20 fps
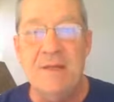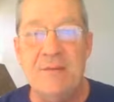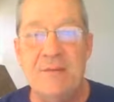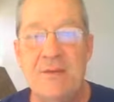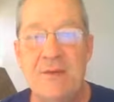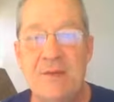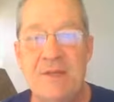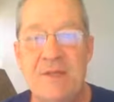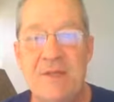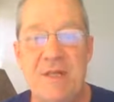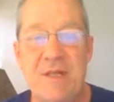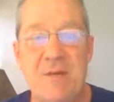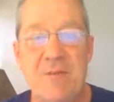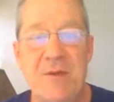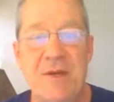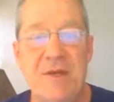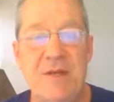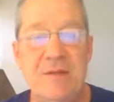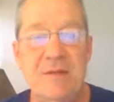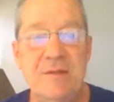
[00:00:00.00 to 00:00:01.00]
You'll see that
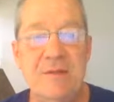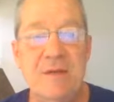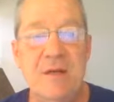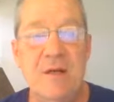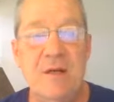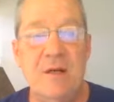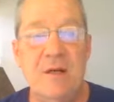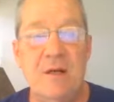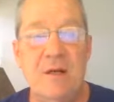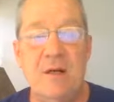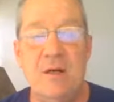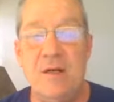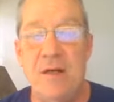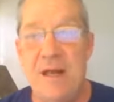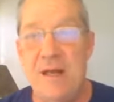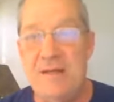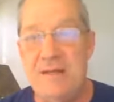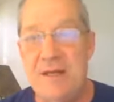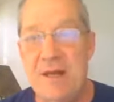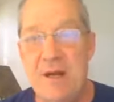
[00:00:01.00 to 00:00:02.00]
we do all
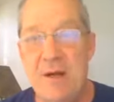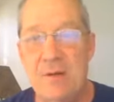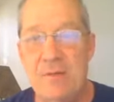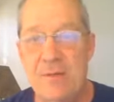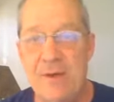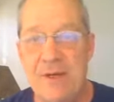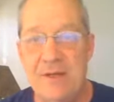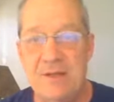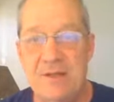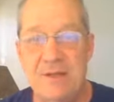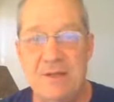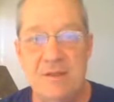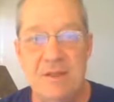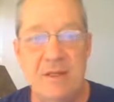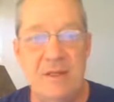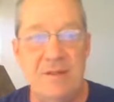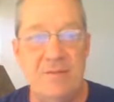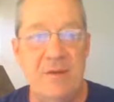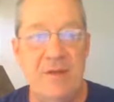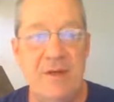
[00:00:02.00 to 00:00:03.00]
kinds of outreach.
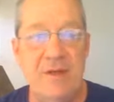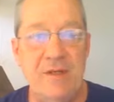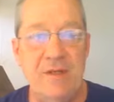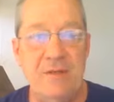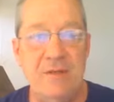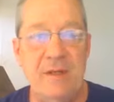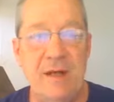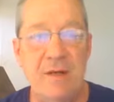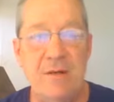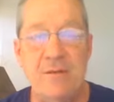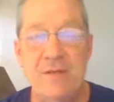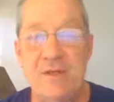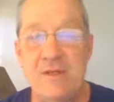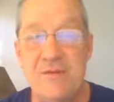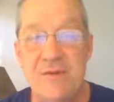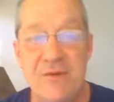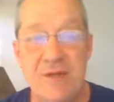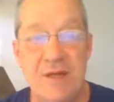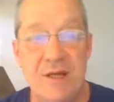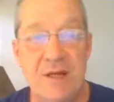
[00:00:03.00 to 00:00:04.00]
We do outreach
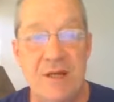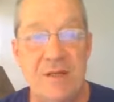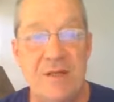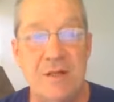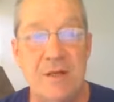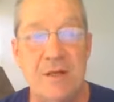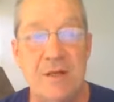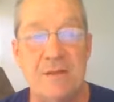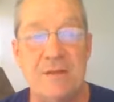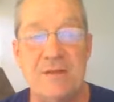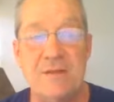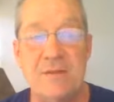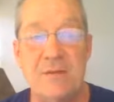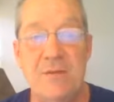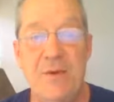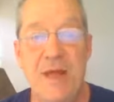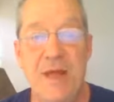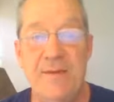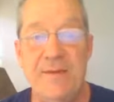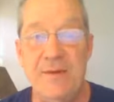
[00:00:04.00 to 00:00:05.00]
for young adults.
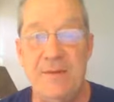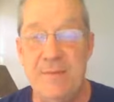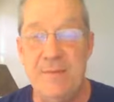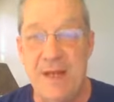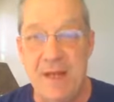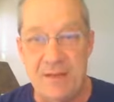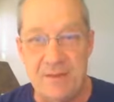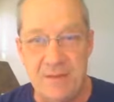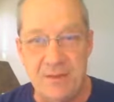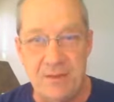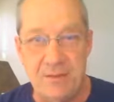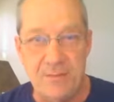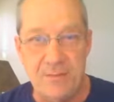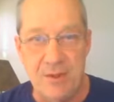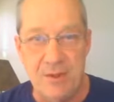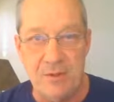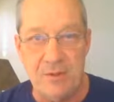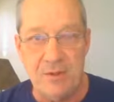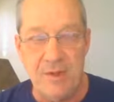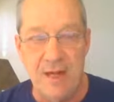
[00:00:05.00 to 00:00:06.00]
We have an ambassador
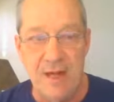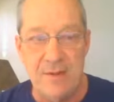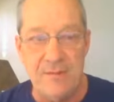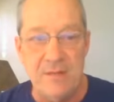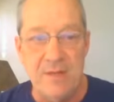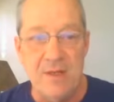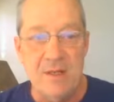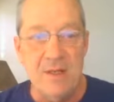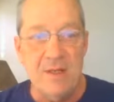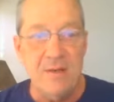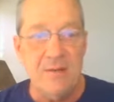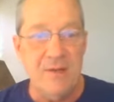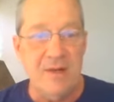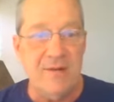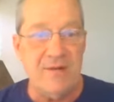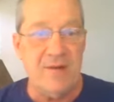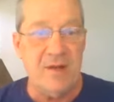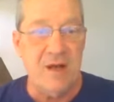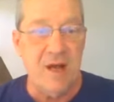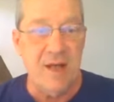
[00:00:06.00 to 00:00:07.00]
program. We
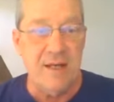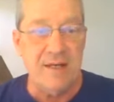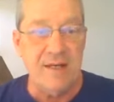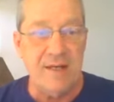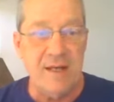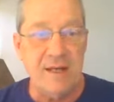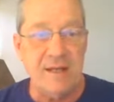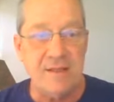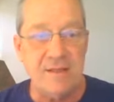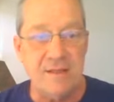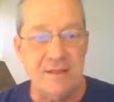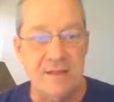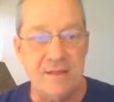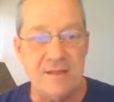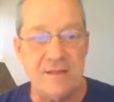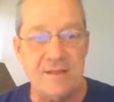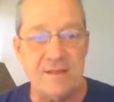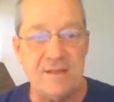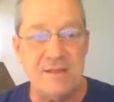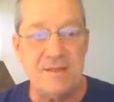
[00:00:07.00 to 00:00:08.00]
have contact
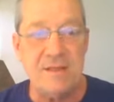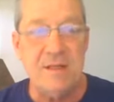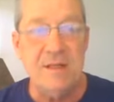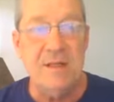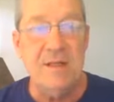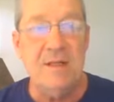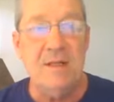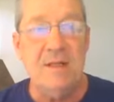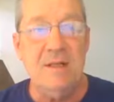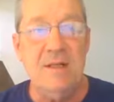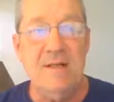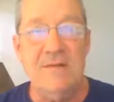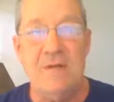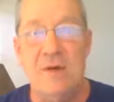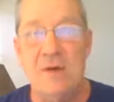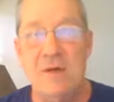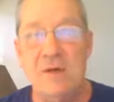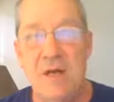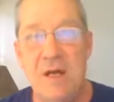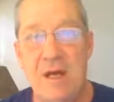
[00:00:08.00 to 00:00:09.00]
lists of
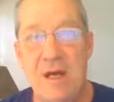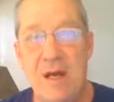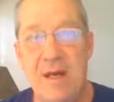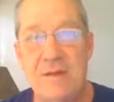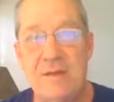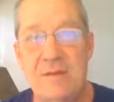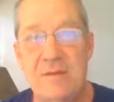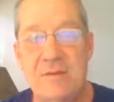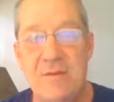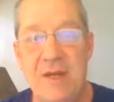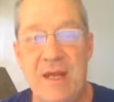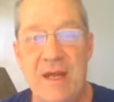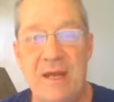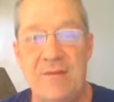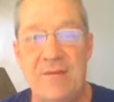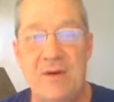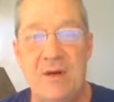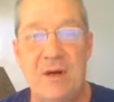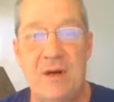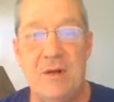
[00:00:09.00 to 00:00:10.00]
all kinds. We
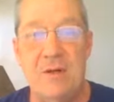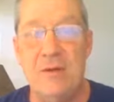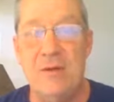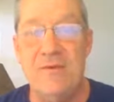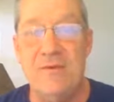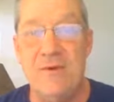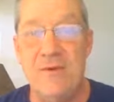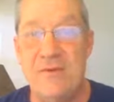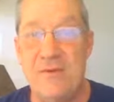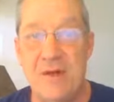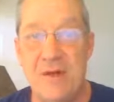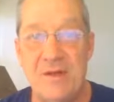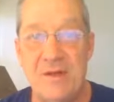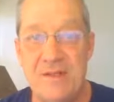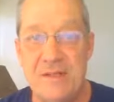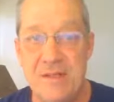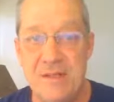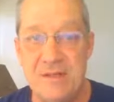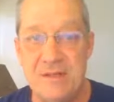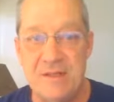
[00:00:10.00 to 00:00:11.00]
have all of our
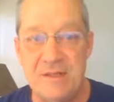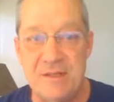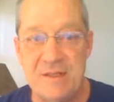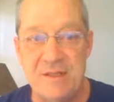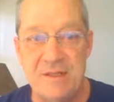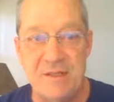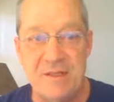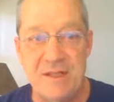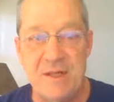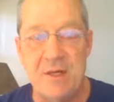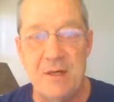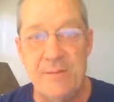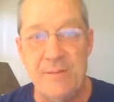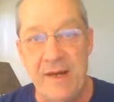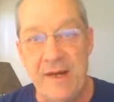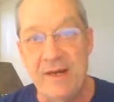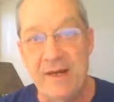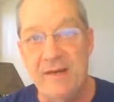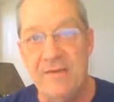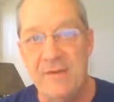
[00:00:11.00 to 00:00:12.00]
volunteers listed there, or
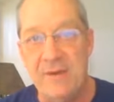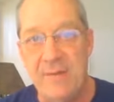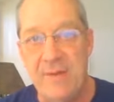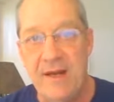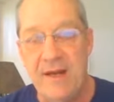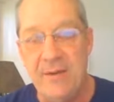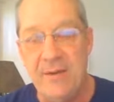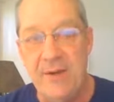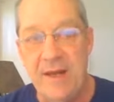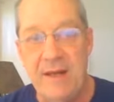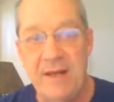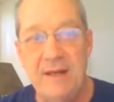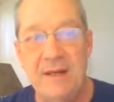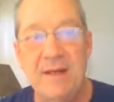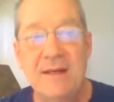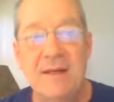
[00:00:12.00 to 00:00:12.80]
many of them anyway.